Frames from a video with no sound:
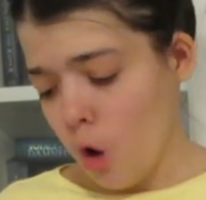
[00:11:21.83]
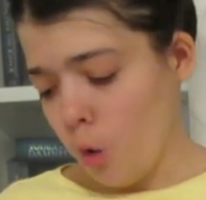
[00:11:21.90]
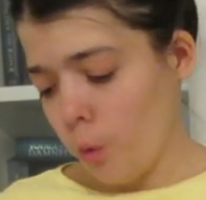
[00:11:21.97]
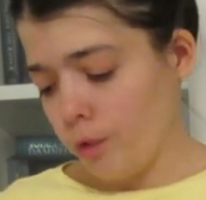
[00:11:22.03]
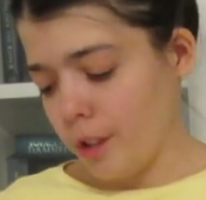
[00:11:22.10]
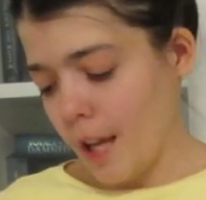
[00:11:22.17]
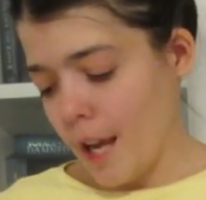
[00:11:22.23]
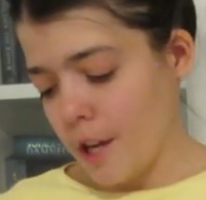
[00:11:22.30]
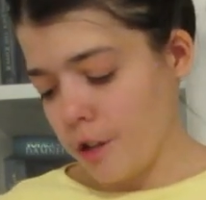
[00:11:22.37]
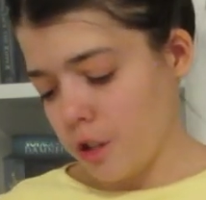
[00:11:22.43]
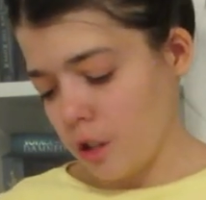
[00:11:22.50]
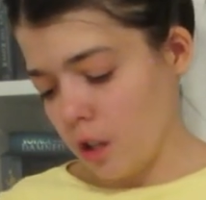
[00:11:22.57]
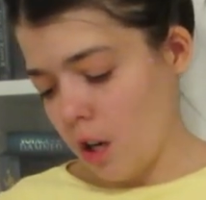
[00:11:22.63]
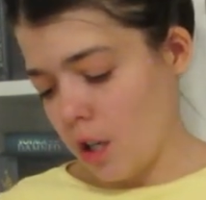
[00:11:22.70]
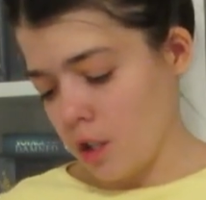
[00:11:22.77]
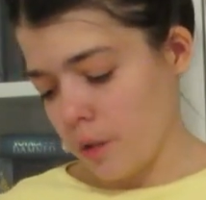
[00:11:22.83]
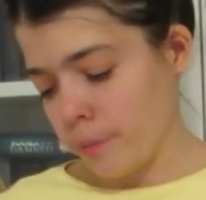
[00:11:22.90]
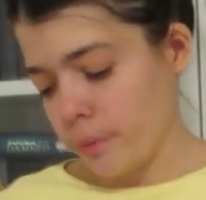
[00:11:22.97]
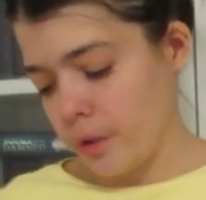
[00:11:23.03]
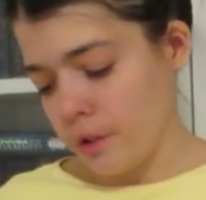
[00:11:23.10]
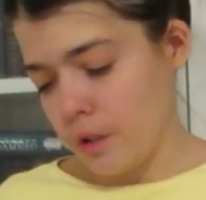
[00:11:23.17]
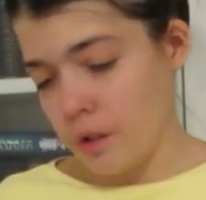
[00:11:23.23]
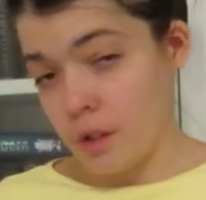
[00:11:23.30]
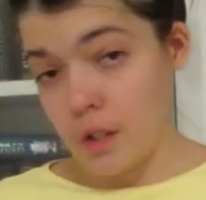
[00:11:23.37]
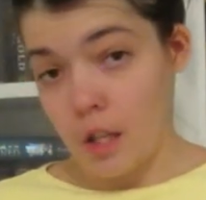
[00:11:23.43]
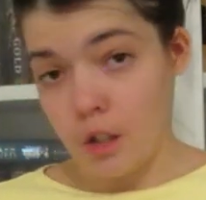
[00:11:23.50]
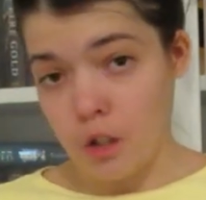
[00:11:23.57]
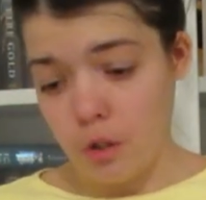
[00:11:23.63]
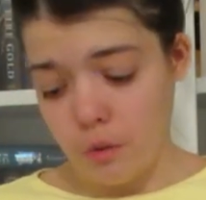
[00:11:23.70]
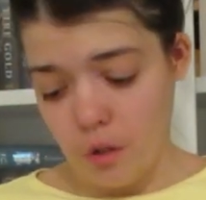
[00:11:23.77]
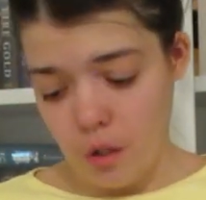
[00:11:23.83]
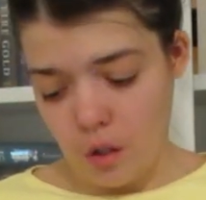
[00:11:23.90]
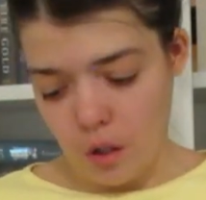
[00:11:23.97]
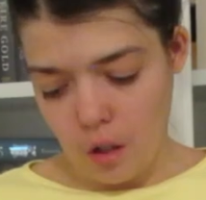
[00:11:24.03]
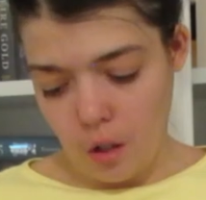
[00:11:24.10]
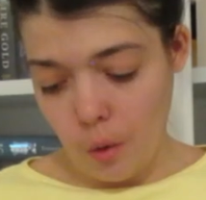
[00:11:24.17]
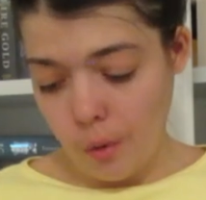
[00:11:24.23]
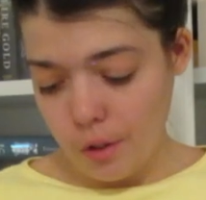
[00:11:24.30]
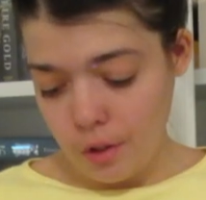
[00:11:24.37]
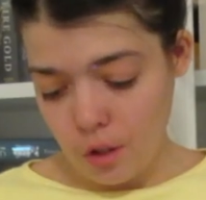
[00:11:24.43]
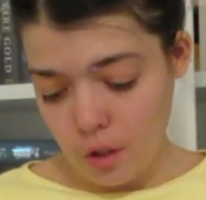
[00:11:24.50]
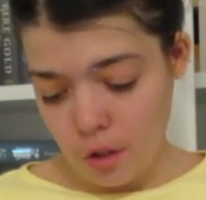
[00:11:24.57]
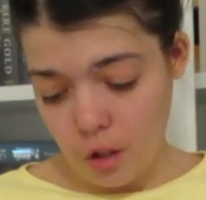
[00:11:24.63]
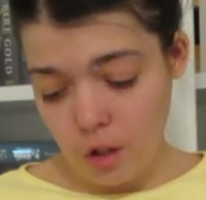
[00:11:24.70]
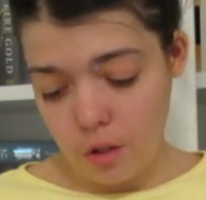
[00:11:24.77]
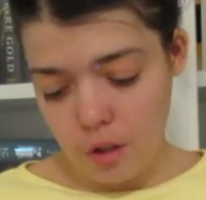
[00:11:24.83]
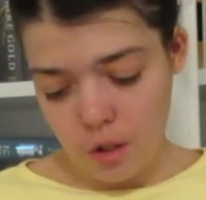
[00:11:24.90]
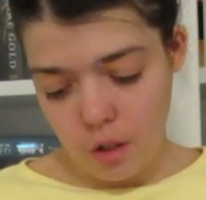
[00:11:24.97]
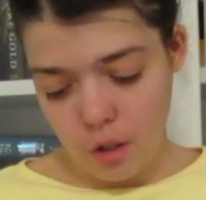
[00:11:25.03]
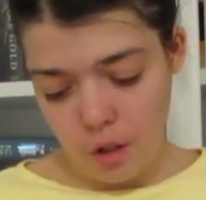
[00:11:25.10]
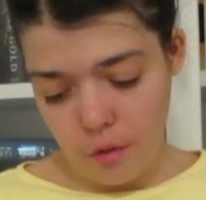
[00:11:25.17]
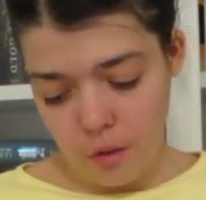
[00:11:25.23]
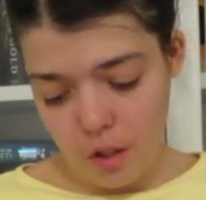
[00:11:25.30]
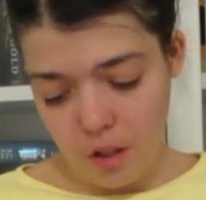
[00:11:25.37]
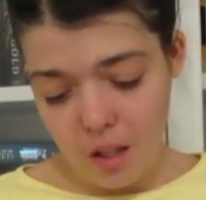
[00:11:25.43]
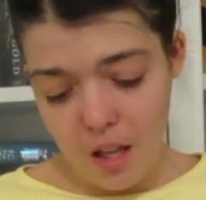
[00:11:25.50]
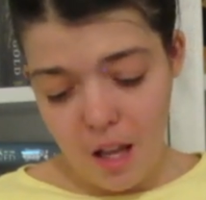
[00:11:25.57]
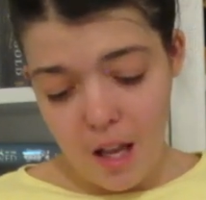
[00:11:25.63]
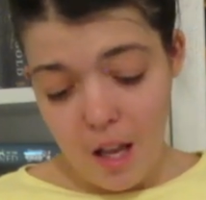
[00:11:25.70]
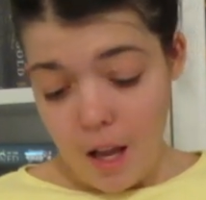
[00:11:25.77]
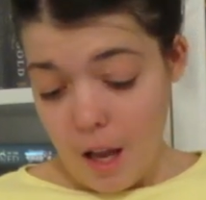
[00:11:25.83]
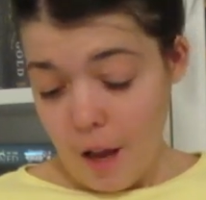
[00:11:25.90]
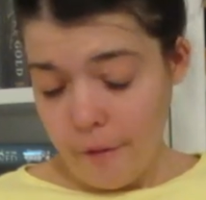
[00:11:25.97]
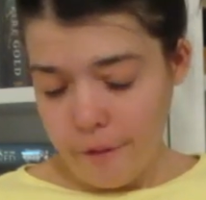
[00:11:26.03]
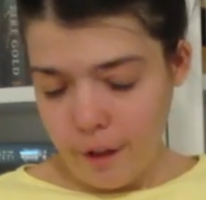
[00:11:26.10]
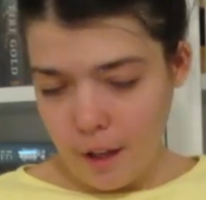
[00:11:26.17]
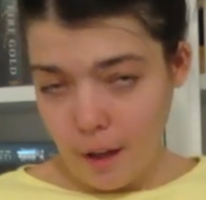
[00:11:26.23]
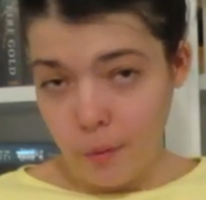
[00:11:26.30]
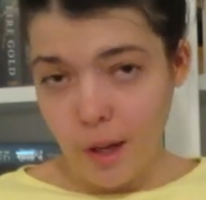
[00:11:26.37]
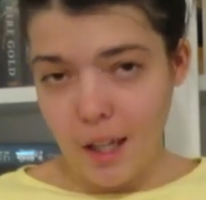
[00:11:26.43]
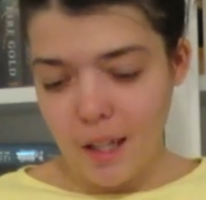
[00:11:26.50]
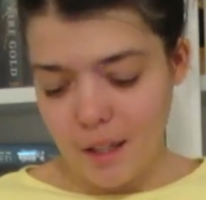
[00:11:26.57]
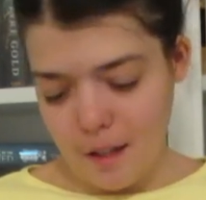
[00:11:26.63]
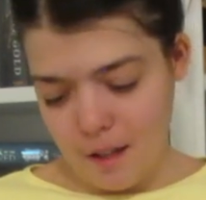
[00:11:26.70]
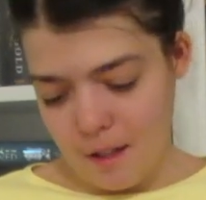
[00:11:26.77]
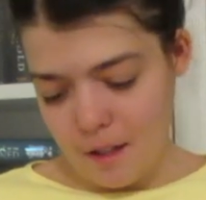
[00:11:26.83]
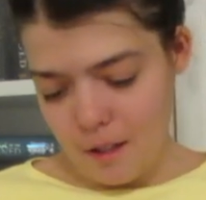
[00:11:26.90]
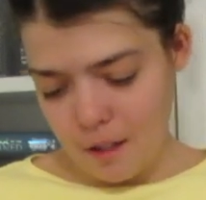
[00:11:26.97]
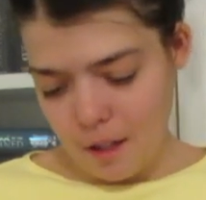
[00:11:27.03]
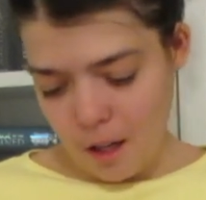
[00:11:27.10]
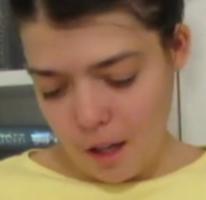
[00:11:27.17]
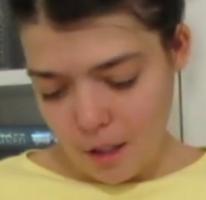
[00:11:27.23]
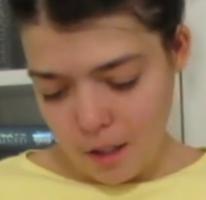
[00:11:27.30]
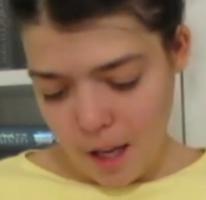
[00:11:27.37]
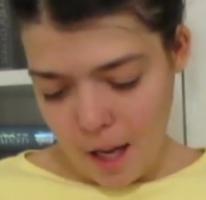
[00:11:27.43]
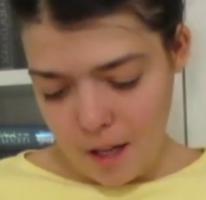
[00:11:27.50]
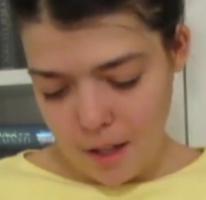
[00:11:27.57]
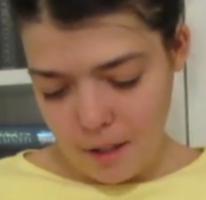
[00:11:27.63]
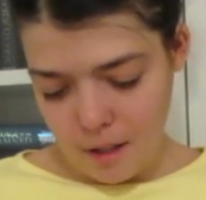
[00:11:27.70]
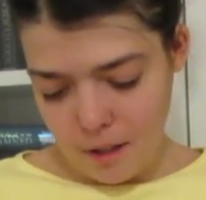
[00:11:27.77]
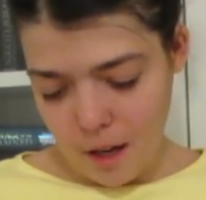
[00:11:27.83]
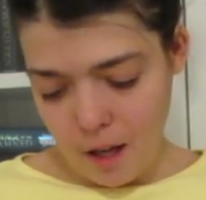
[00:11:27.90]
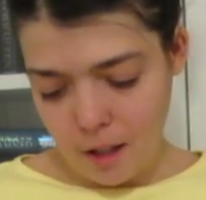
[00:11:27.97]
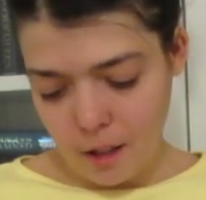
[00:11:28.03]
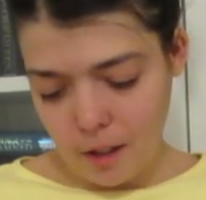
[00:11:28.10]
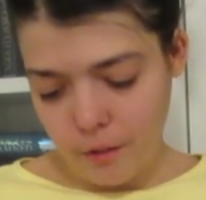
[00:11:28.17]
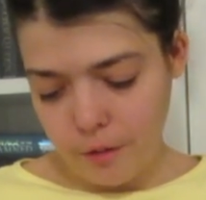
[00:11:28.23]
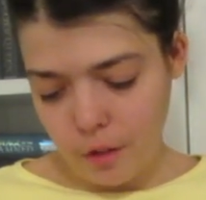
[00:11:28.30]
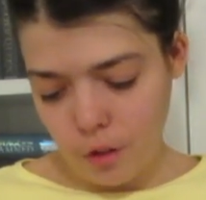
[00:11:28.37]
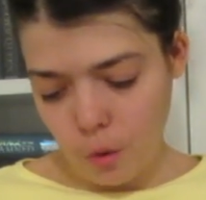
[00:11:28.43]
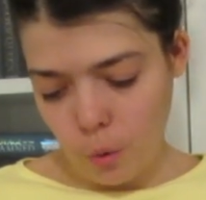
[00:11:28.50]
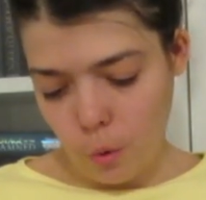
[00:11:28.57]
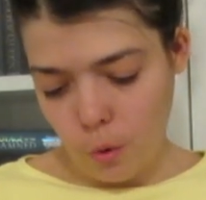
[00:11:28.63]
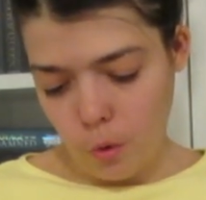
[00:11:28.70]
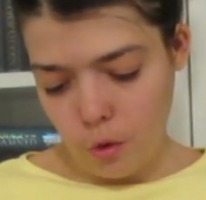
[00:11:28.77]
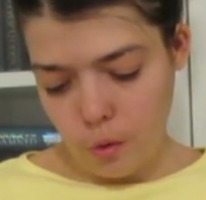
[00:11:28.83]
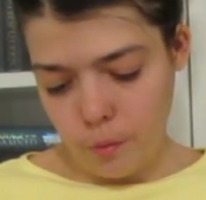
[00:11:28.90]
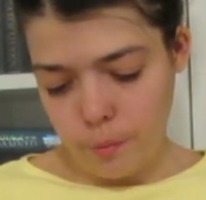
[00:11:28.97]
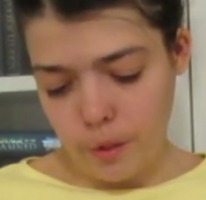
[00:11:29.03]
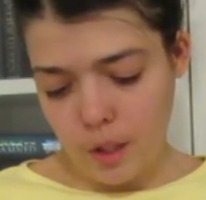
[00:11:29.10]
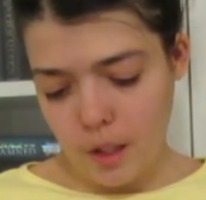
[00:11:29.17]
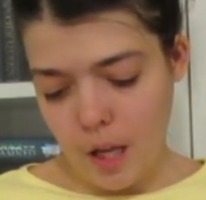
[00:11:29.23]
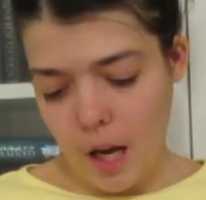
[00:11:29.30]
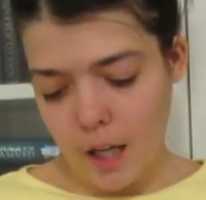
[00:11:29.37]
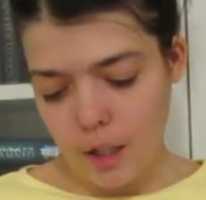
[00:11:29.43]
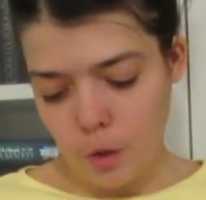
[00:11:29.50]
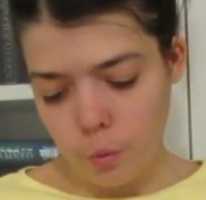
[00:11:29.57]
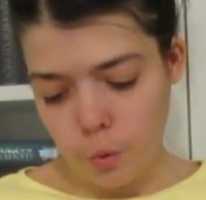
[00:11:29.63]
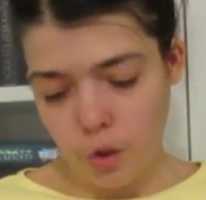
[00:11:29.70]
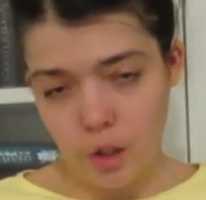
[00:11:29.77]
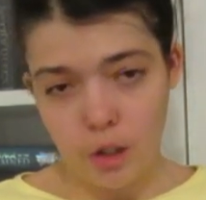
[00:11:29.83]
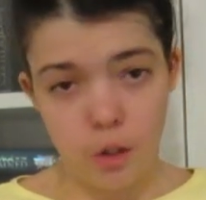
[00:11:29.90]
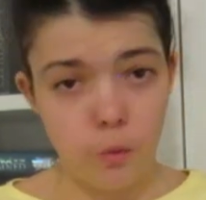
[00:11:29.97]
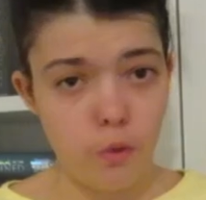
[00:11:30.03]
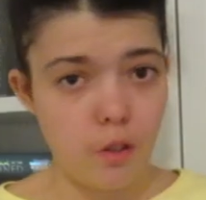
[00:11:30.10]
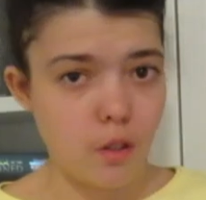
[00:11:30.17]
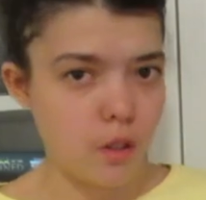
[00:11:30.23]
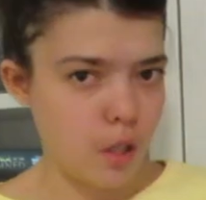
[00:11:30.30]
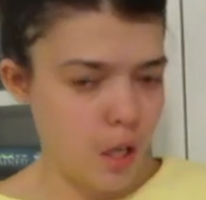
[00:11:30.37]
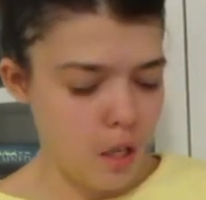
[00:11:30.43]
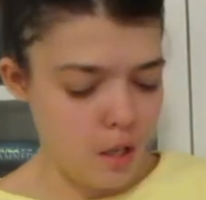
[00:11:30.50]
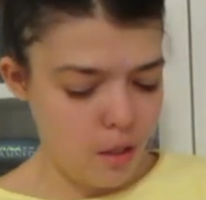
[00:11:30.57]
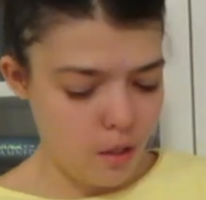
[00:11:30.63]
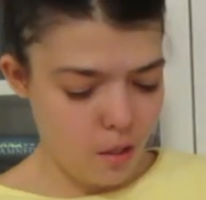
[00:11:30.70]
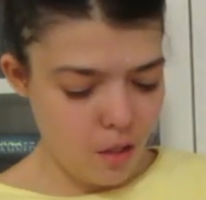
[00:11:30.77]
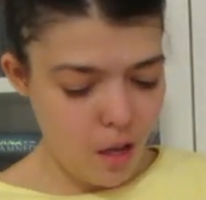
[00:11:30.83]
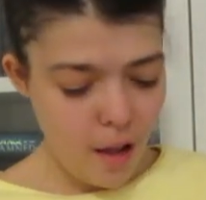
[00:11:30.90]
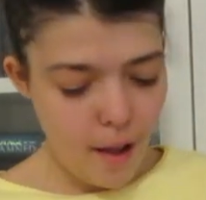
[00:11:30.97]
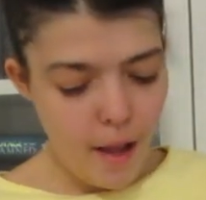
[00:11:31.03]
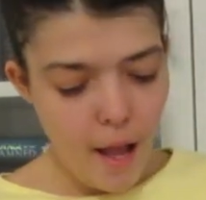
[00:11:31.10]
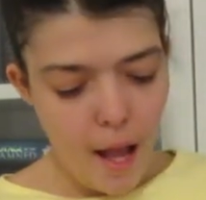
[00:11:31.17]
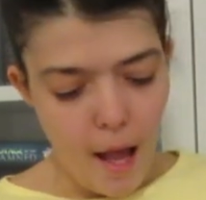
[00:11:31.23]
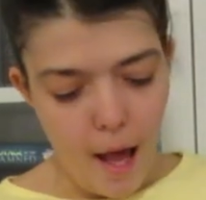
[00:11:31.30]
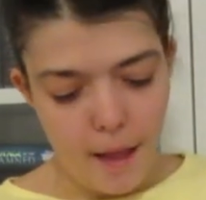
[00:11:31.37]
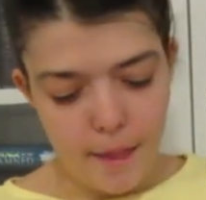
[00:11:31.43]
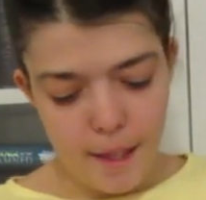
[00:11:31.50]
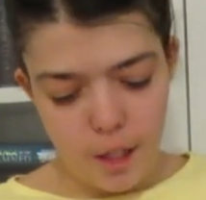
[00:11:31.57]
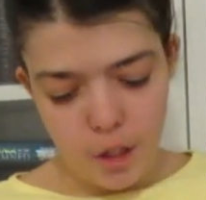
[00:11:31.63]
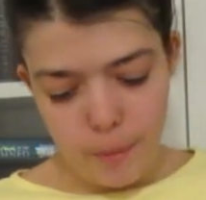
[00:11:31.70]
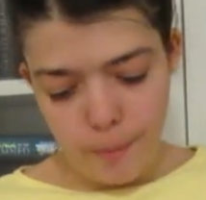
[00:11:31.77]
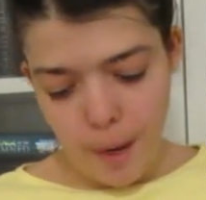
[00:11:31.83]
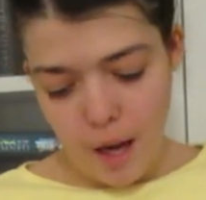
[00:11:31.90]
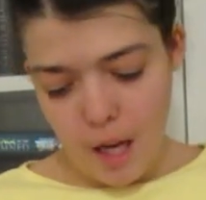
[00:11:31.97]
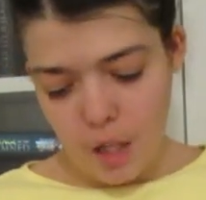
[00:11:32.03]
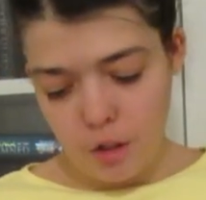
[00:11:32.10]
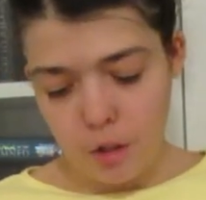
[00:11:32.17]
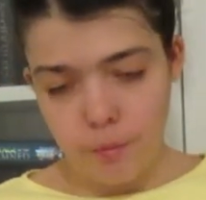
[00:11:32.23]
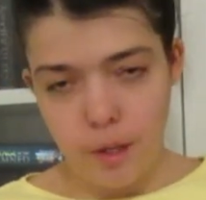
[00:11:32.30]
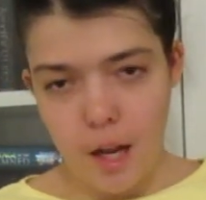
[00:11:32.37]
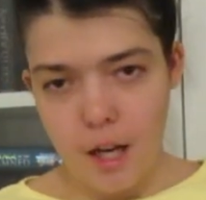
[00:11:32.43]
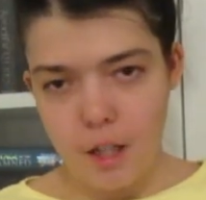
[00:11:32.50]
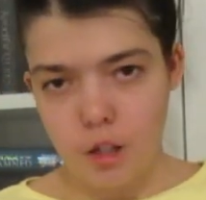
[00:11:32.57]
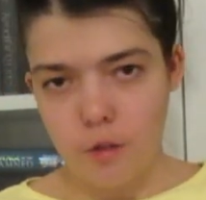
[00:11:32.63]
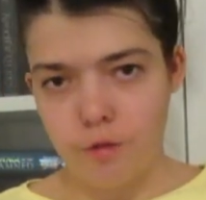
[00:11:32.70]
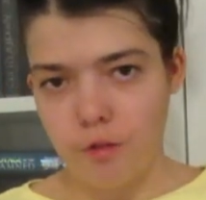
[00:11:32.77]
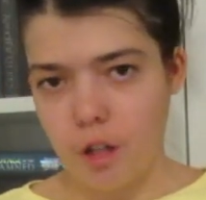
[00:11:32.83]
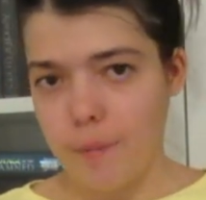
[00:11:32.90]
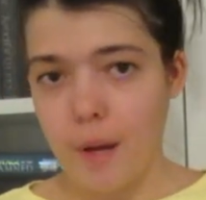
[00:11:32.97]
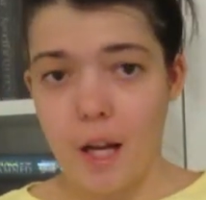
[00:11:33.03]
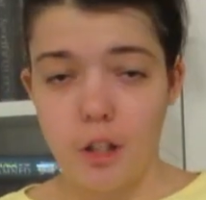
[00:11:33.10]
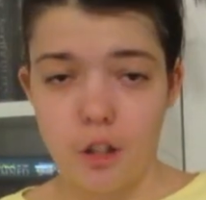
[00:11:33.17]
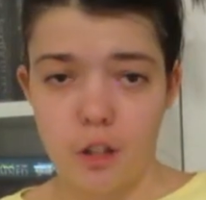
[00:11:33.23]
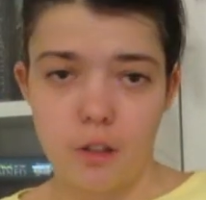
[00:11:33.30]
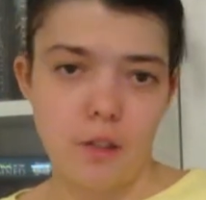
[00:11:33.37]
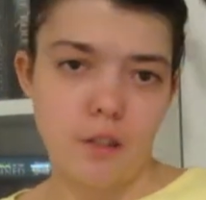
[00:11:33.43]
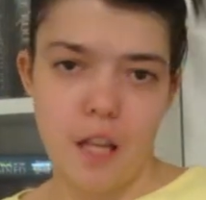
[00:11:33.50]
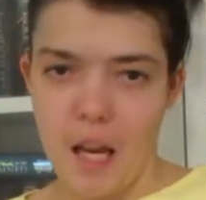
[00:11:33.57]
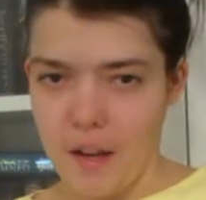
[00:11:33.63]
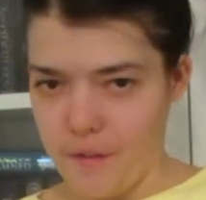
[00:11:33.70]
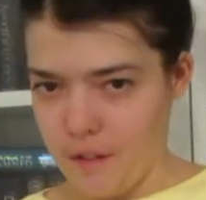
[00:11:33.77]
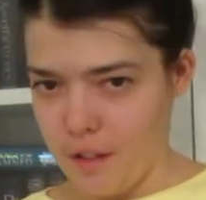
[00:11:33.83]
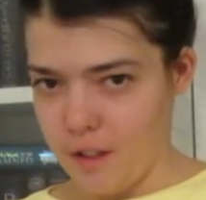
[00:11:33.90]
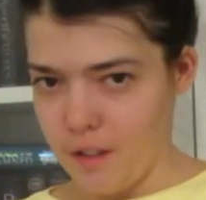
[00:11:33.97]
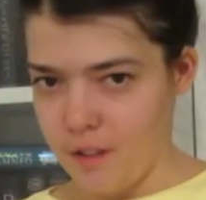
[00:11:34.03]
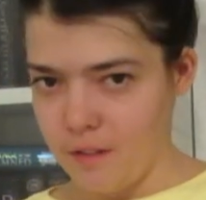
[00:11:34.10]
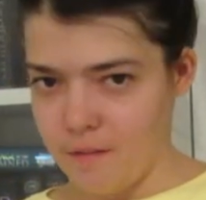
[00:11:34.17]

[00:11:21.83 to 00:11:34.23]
whom the ancient gods imprisoned centuries ago is Sterling. If he ever can, his hunger for swords will bring Ada's world to its knees and then she paid it on the price to put a magic to save it.